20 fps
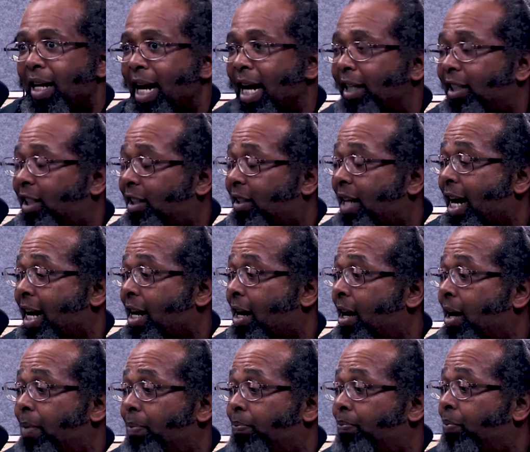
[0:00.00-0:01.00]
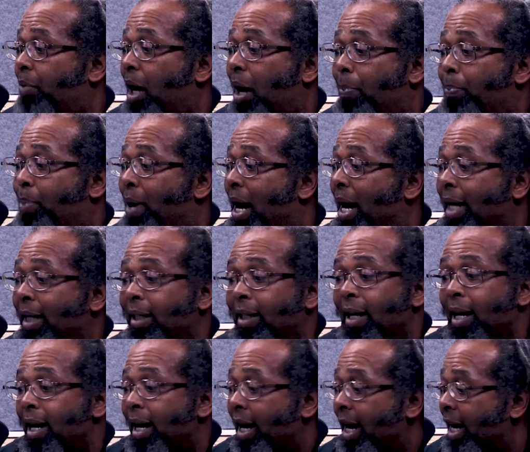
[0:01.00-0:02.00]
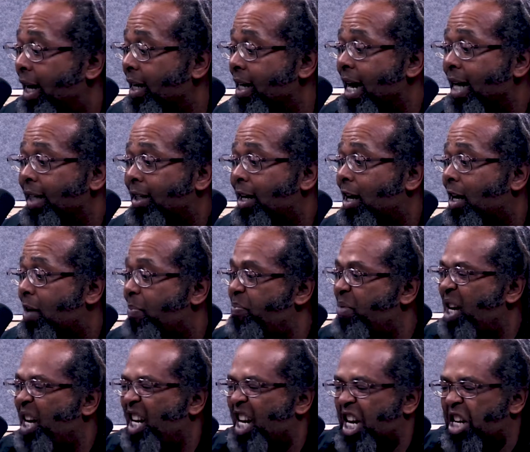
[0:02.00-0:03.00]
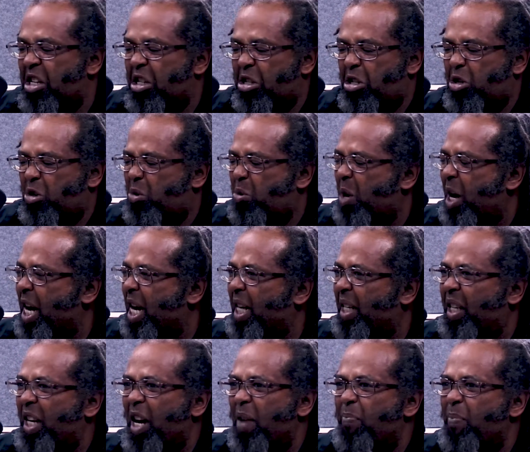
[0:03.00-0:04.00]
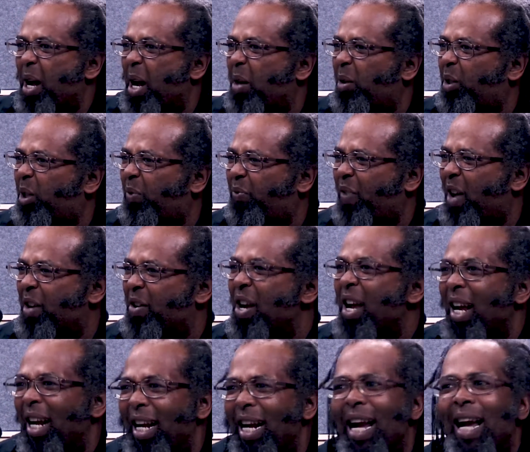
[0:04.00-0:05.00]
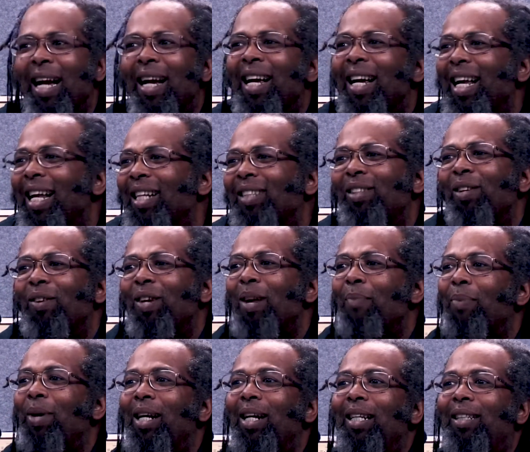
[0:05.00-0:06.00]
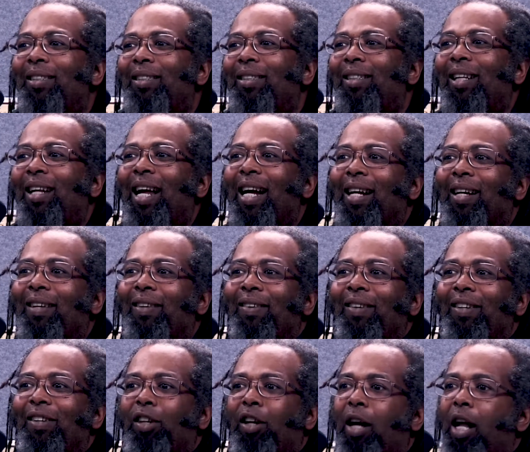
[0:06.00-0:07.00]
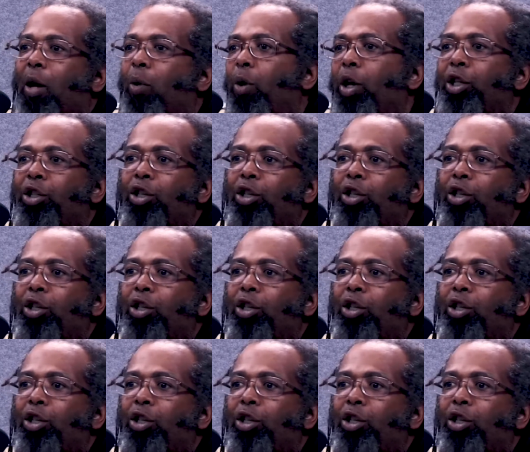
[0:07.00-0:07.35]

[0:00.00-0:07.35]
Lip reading: Yeah, it's just like a bun and a nice hunk of meat and just crazy amounts of fondue. Yeah, and it's so good, but it's like they're like, we